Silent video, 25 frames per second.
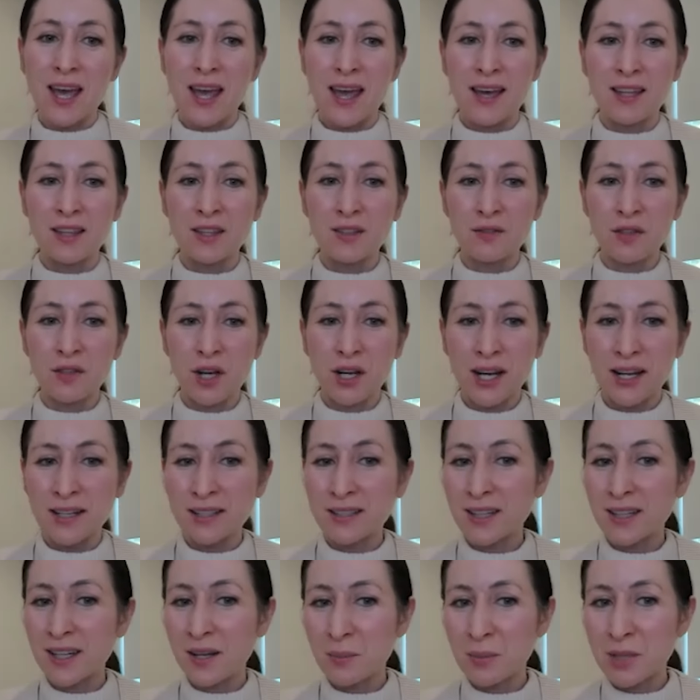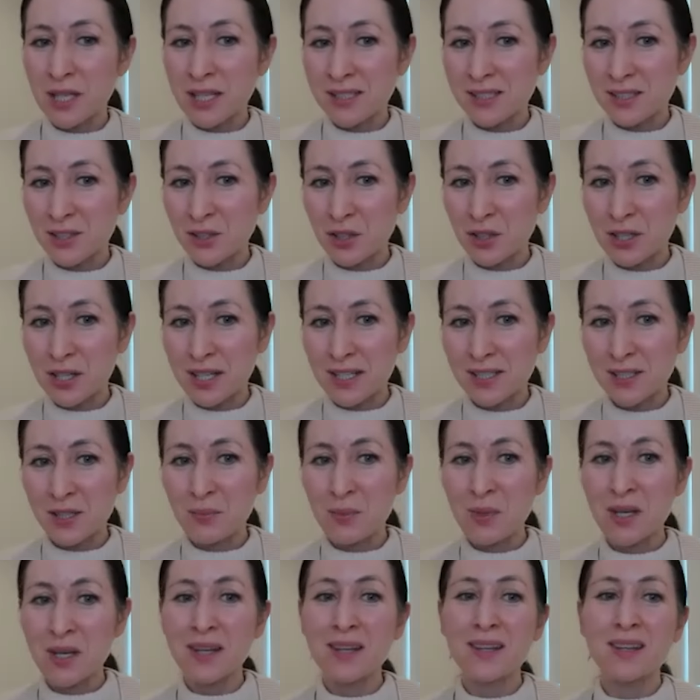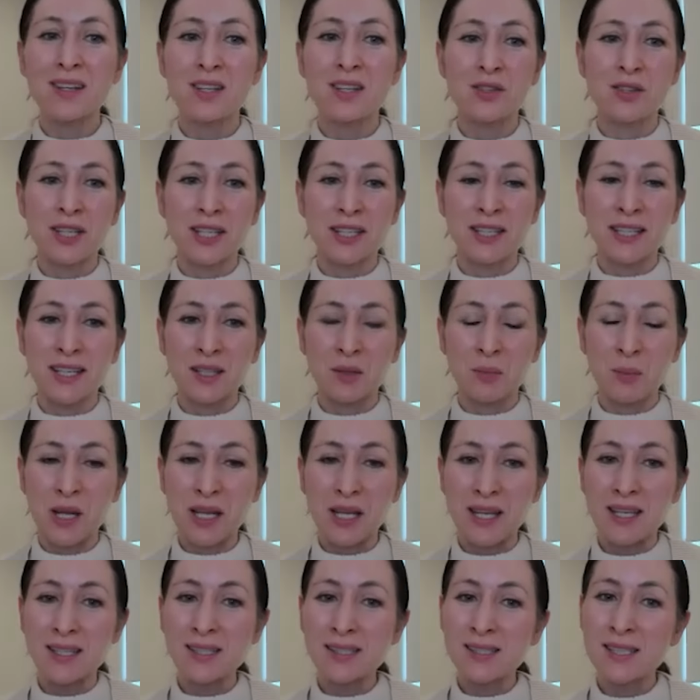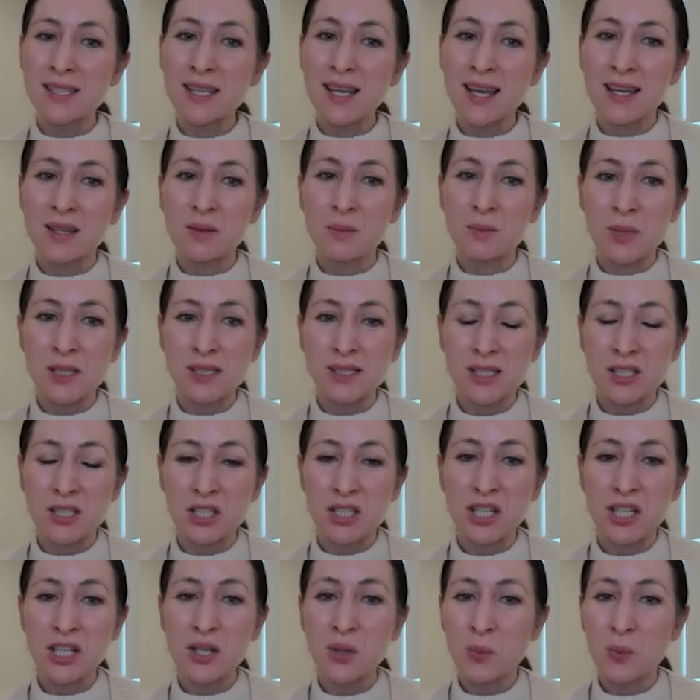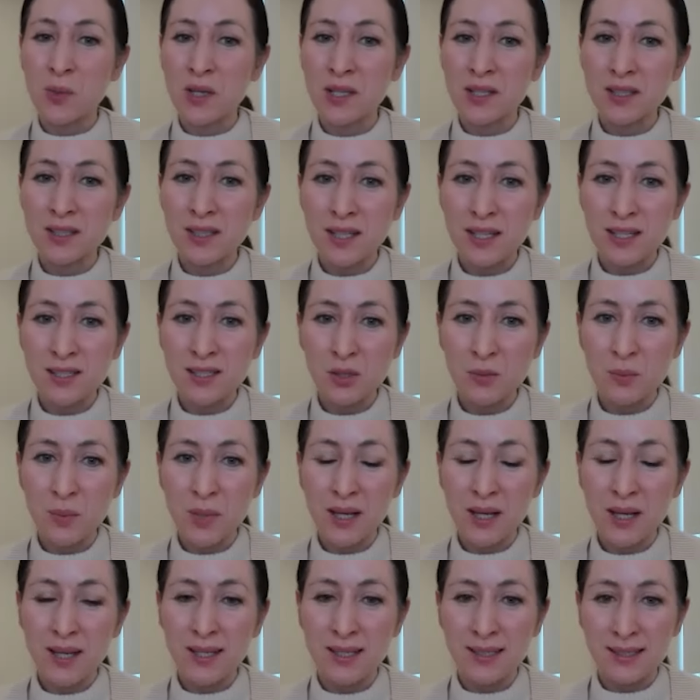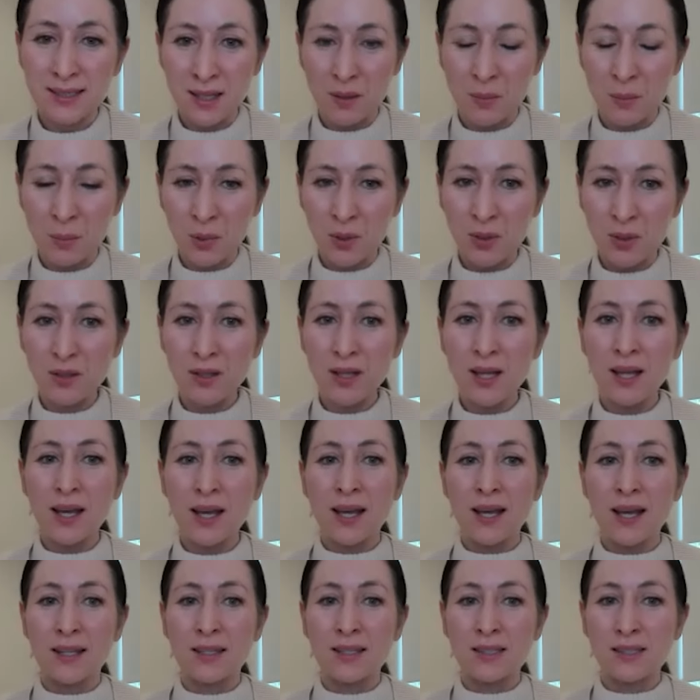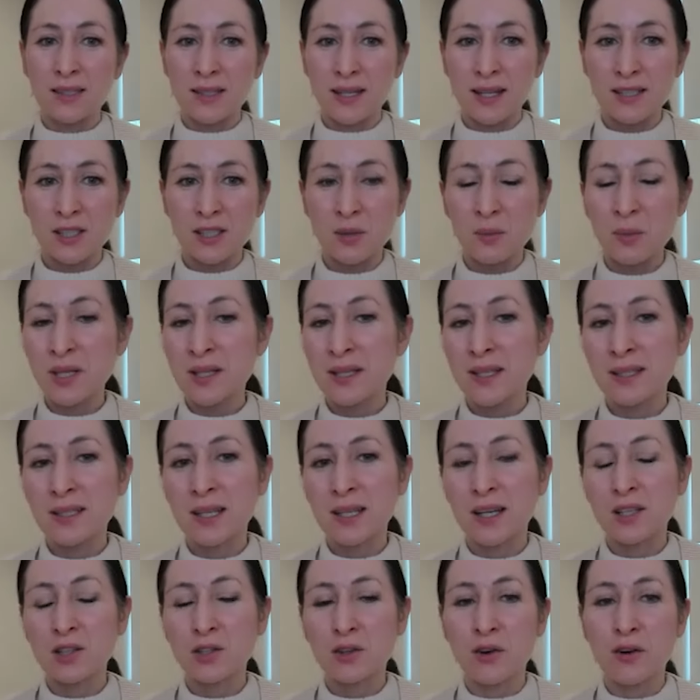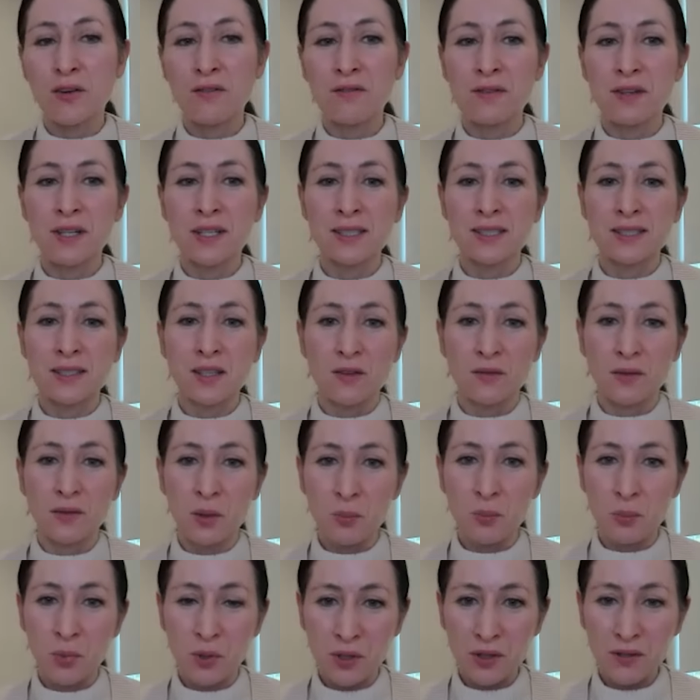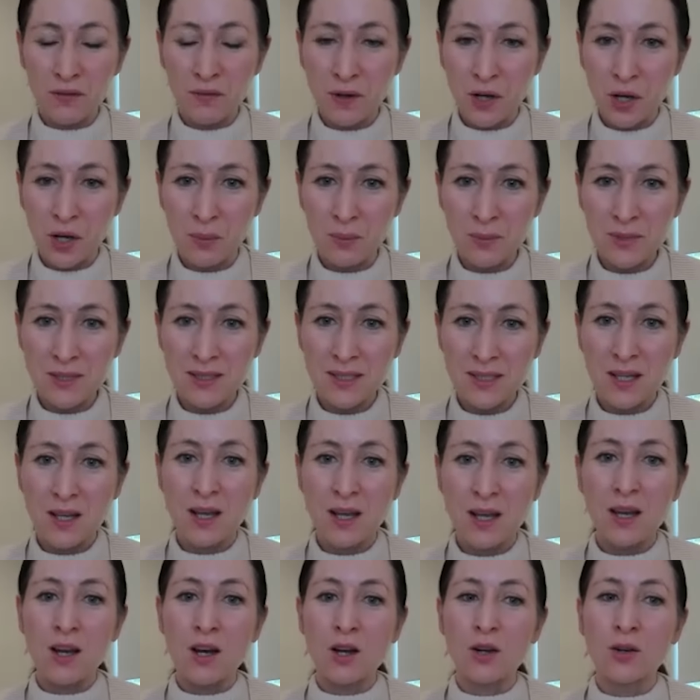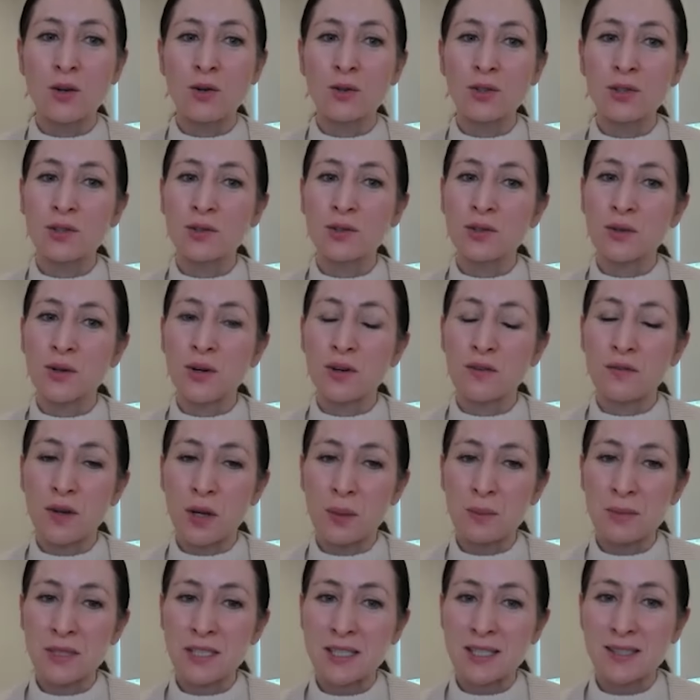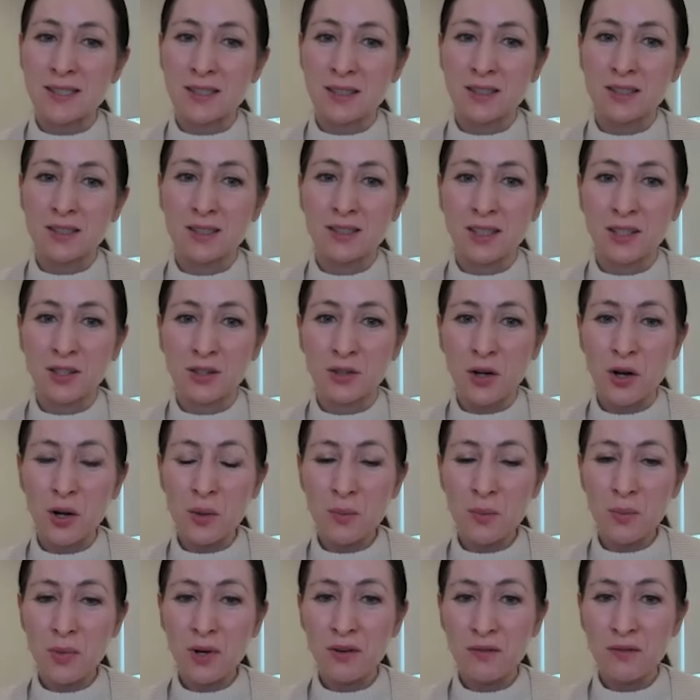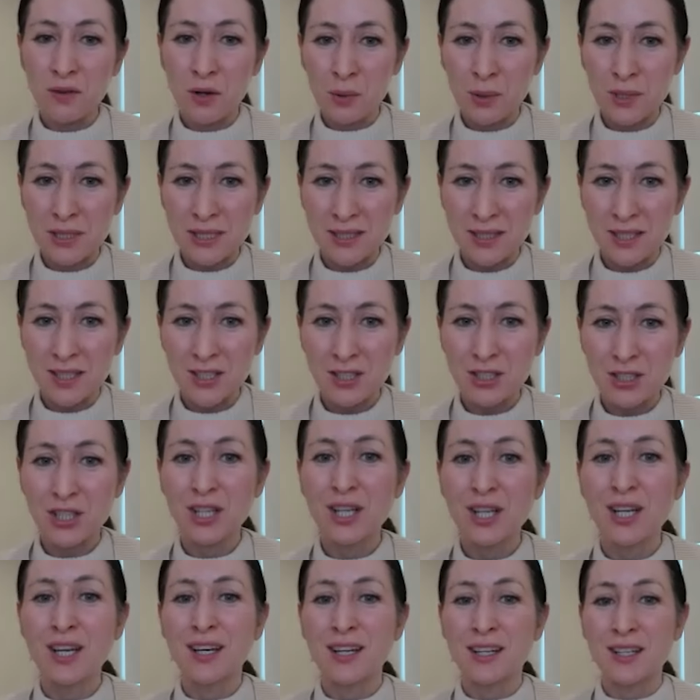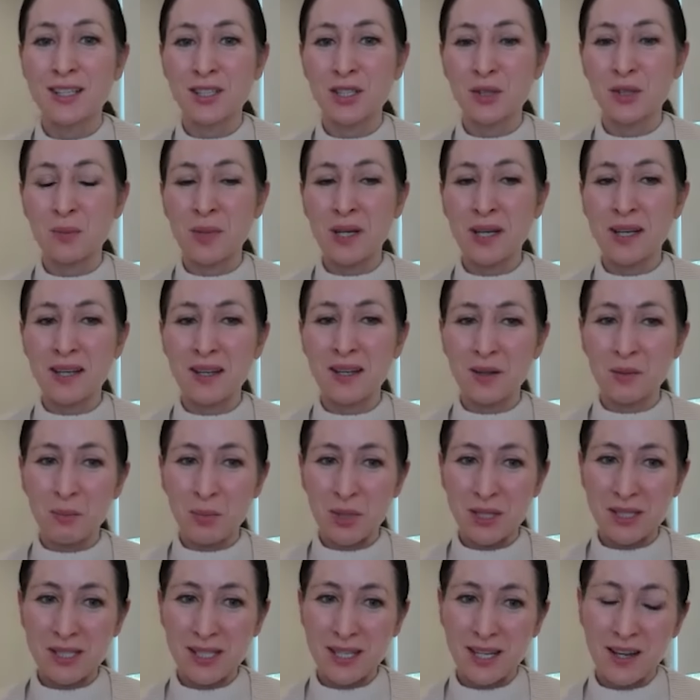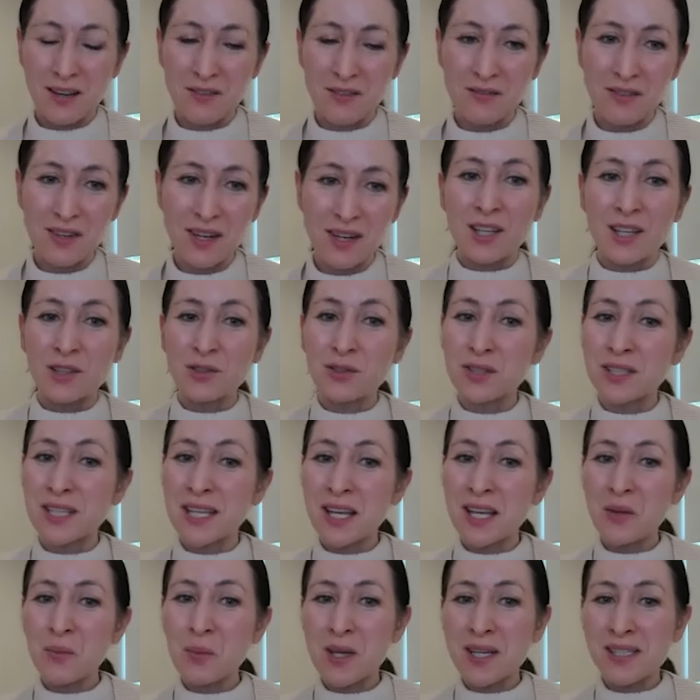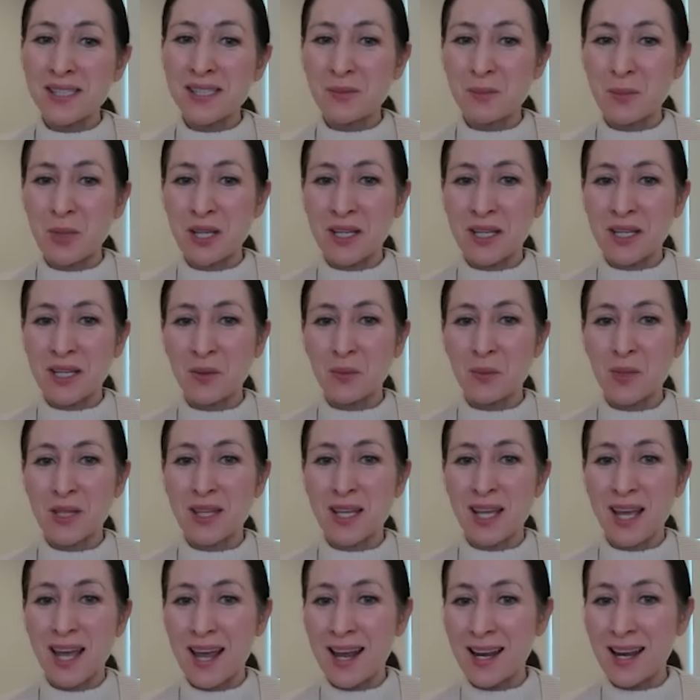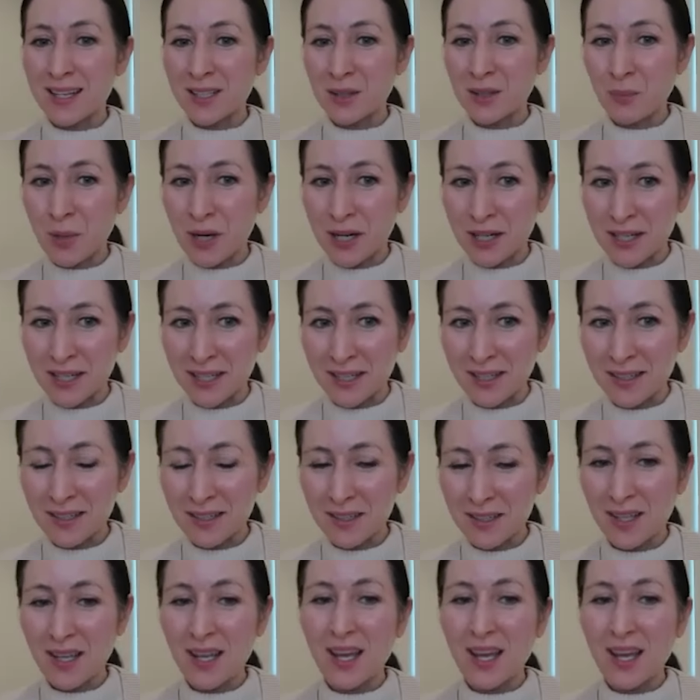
And if you're currently updating your resume, you can get McKinsey and B C G winning resume example. It is a resume that got offers from both firms. Go to firms consulting dot com forward slash resume P D F. And today we are speaking with Elliott Parker.